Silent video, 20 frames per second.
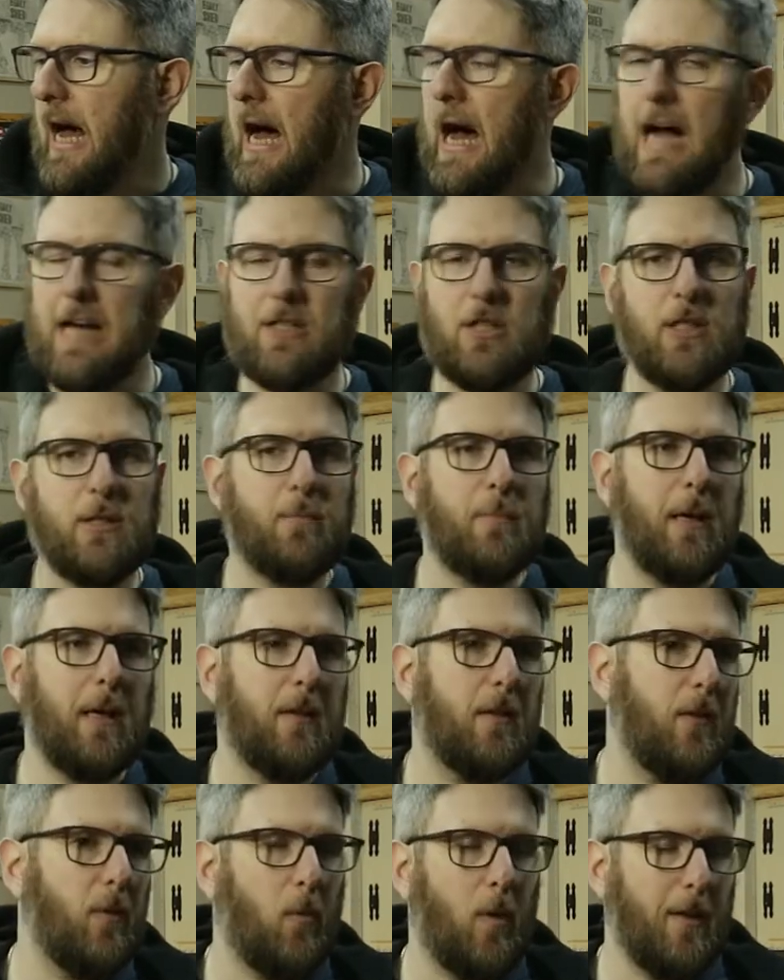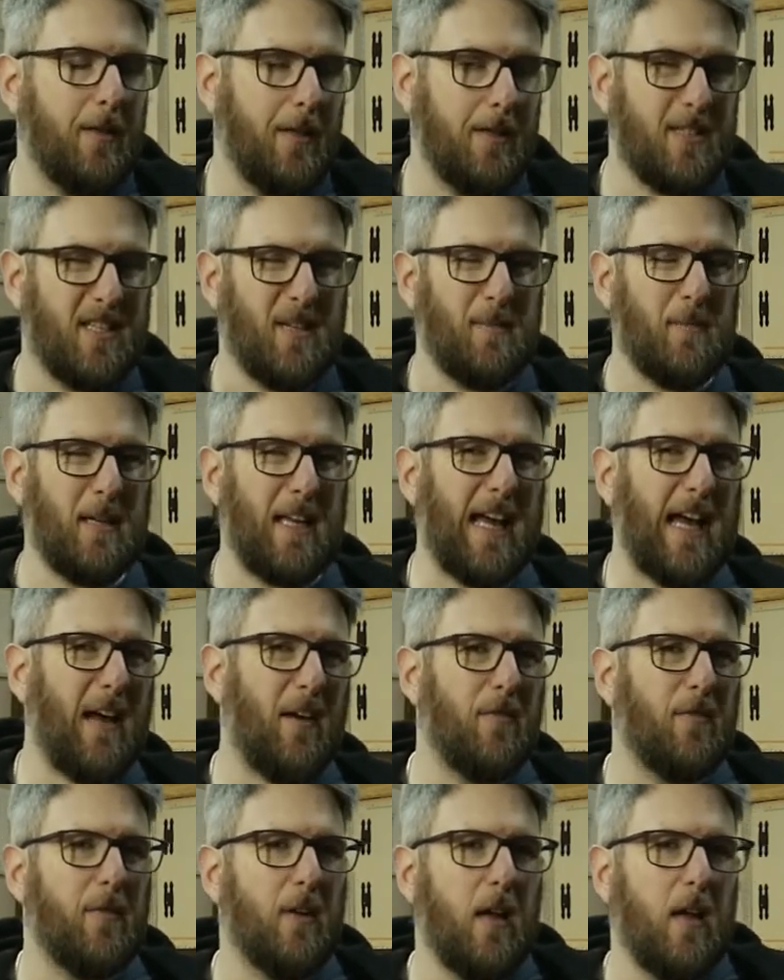I just picked the one that seemed to
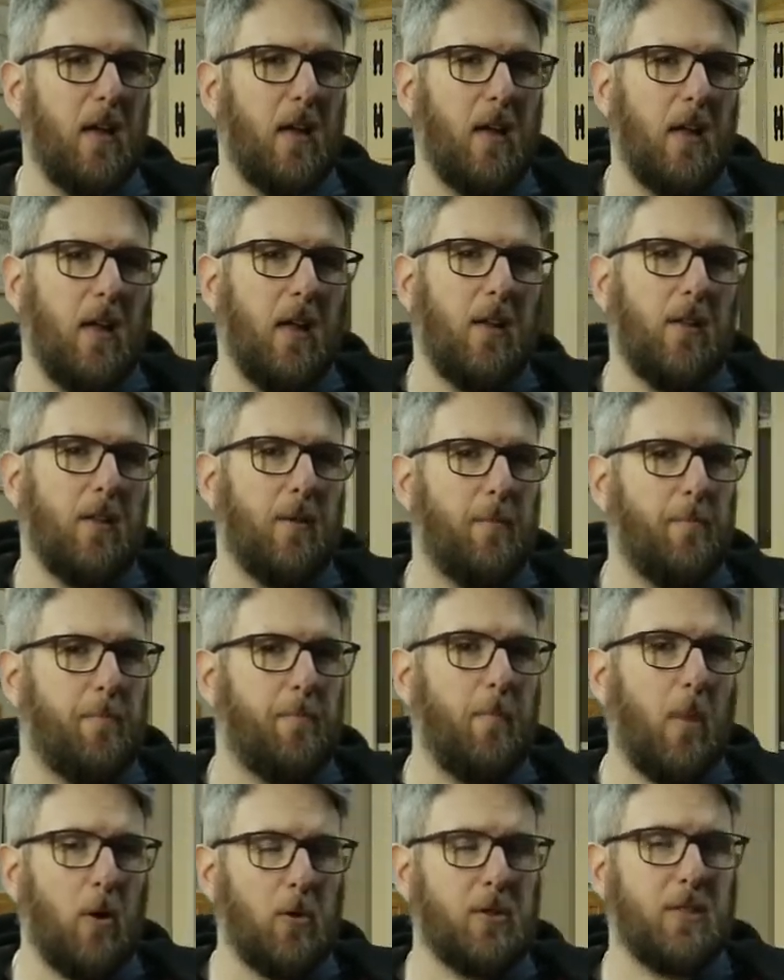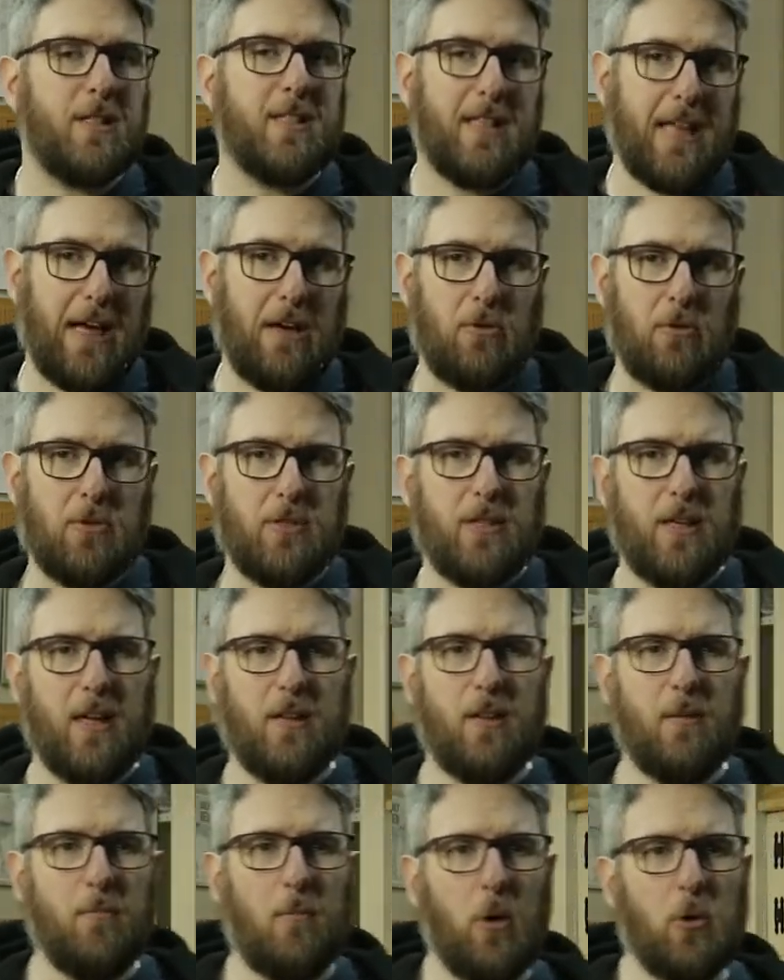have the most sales
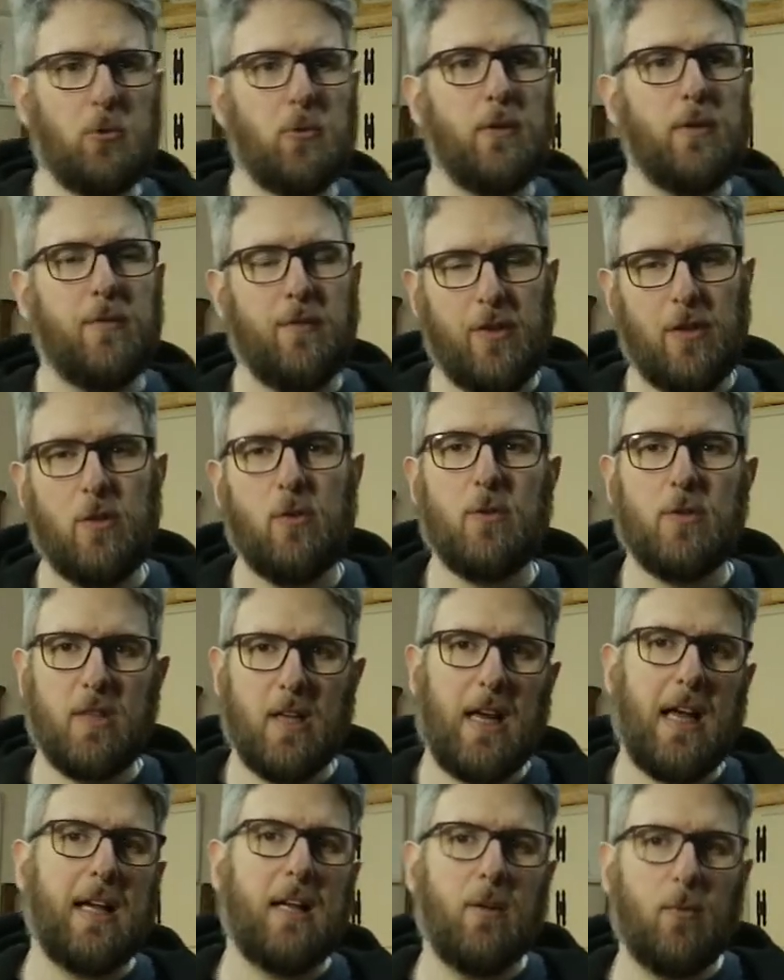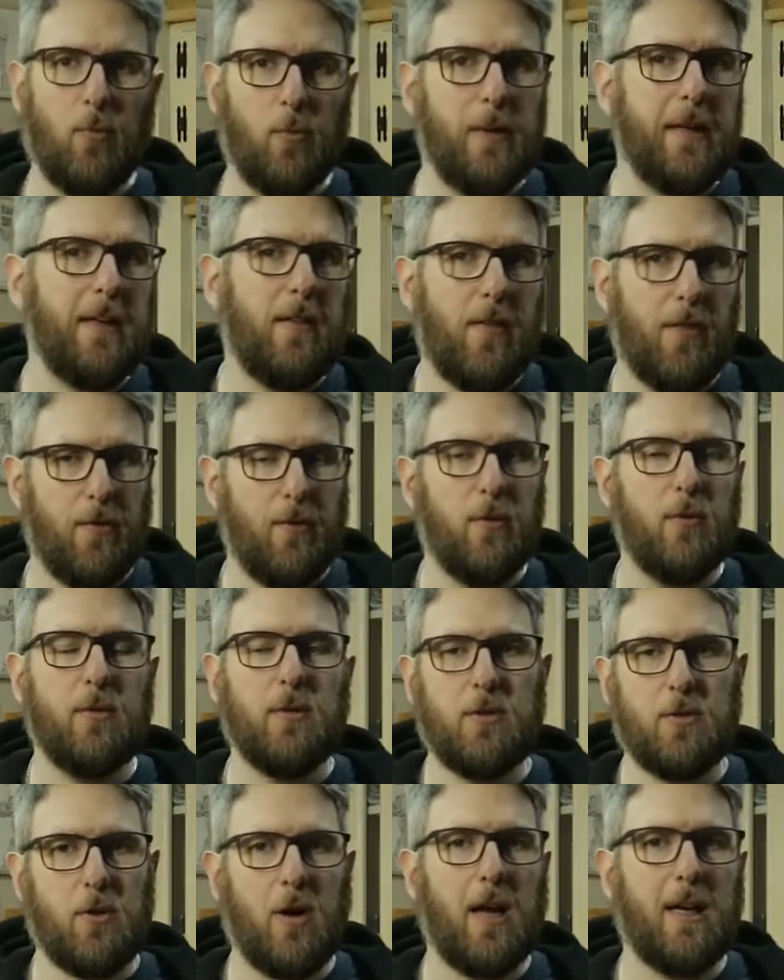and the most reviews that I could read through
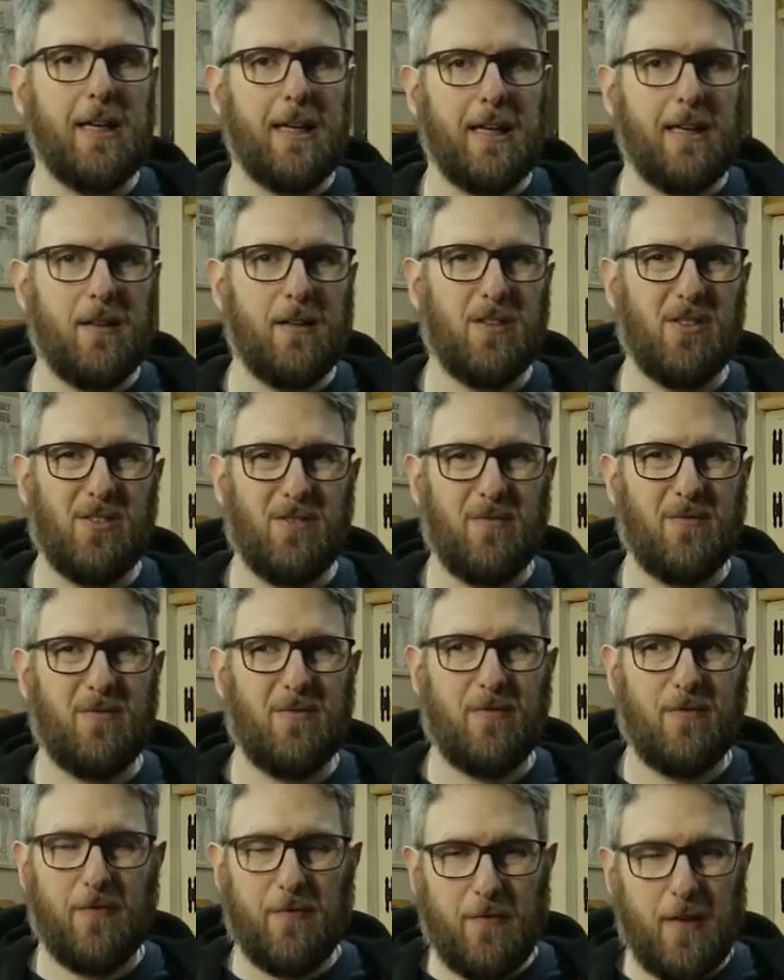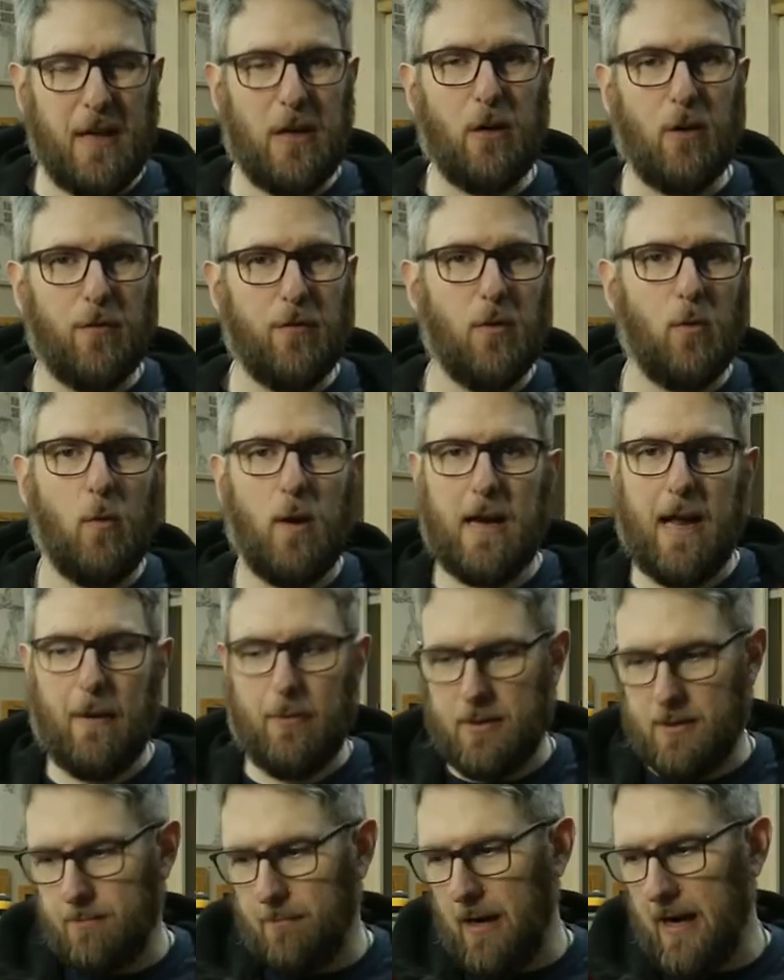to try to get a feel for what I
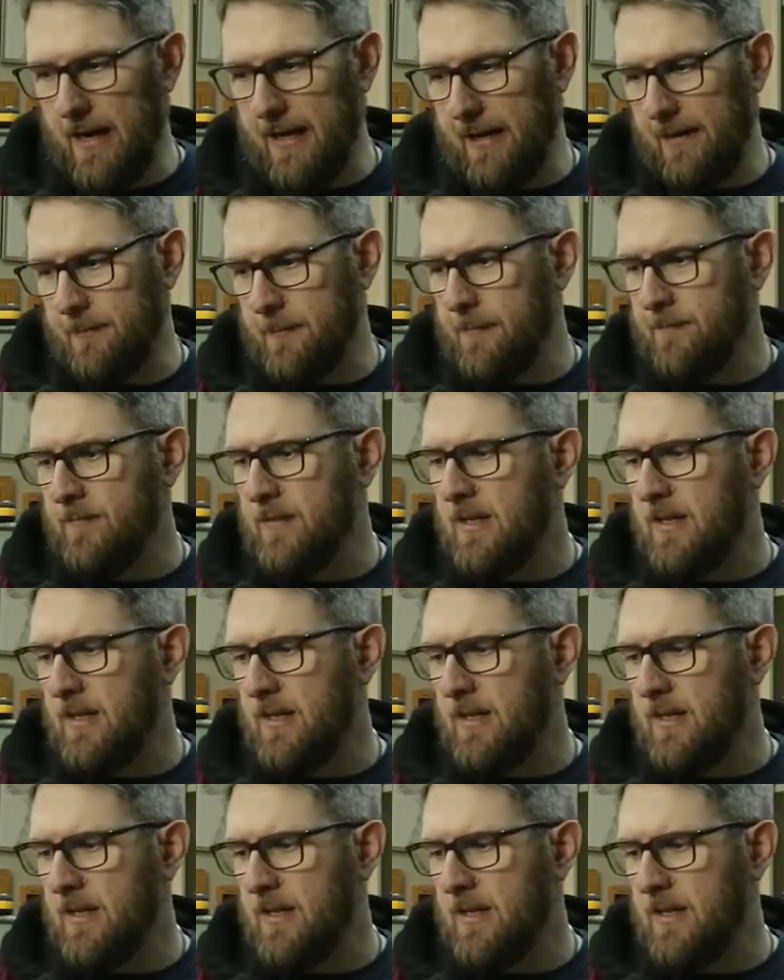was buying.